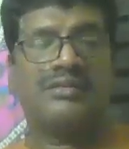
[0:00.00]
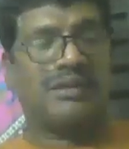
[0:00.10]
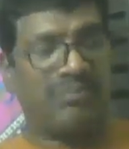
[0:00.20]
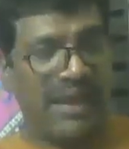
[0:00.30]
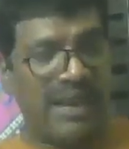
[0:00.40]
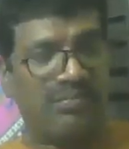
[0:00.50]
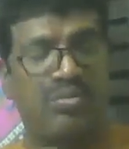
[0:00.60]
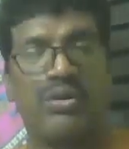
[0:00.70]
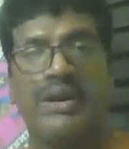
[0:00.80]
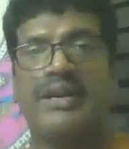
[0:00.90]
that man
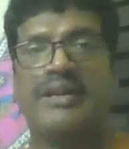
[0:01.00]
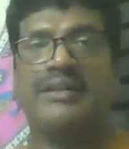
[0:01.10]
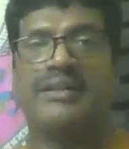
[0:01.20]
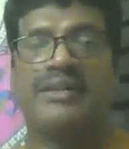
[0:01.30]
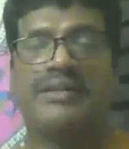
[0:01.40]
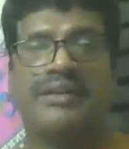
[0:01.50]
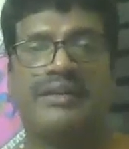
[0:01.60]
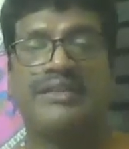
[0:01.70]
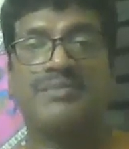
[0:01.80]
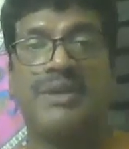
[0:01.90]
prayed,
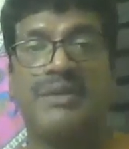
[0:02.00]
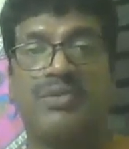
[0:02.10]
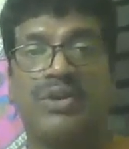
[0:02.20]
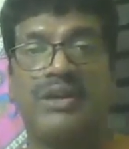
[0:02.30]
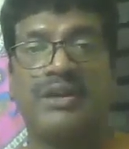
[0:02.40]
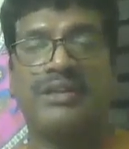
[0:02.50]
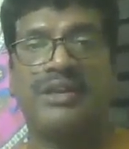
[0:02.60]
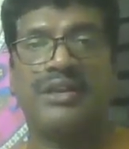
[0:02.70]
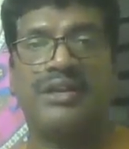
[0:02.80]
the rich man prayed in